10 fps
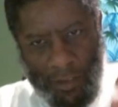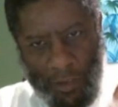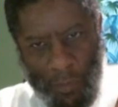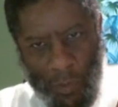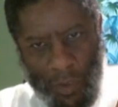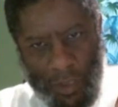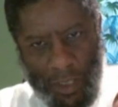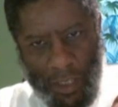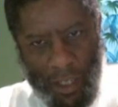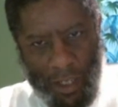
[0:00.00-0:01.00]
a little
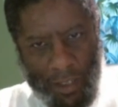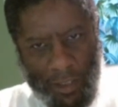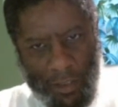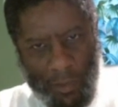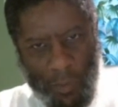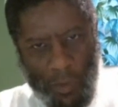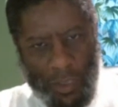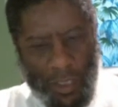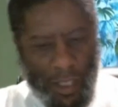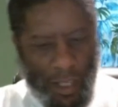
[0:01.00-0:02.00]
portion there, and a little
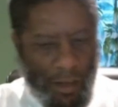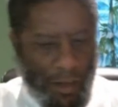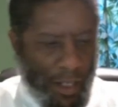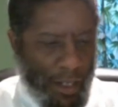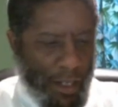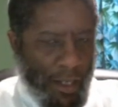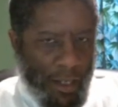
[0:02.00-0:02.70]
portion there, and